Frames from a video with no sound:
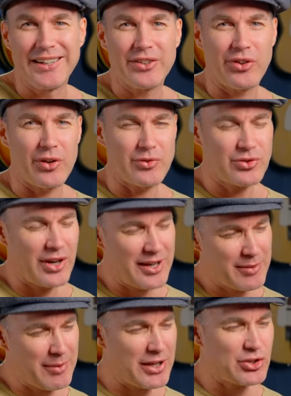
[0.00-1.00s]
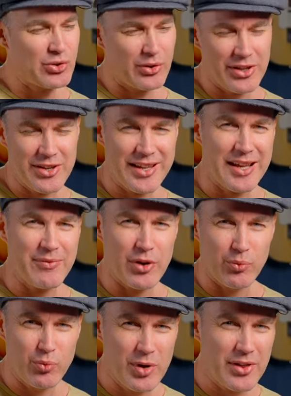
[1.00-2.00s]
So trying to make sure that you keep your
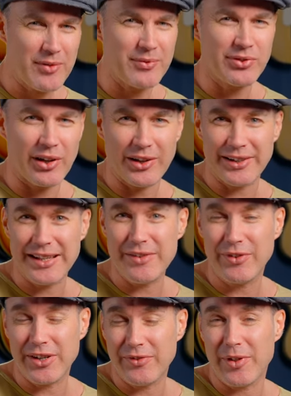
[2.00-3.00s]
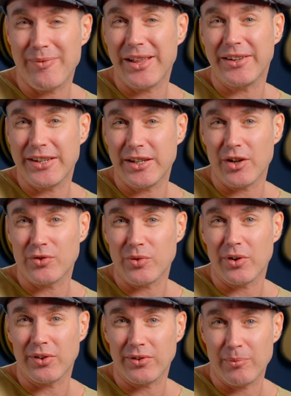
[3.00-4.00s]
rhythm solid, even if the melody goes
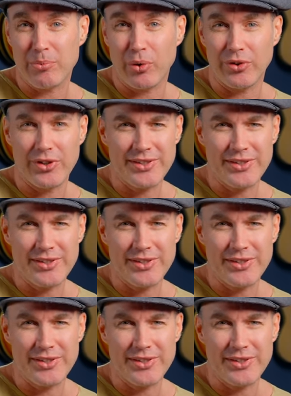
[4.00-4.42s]
wrong, is important.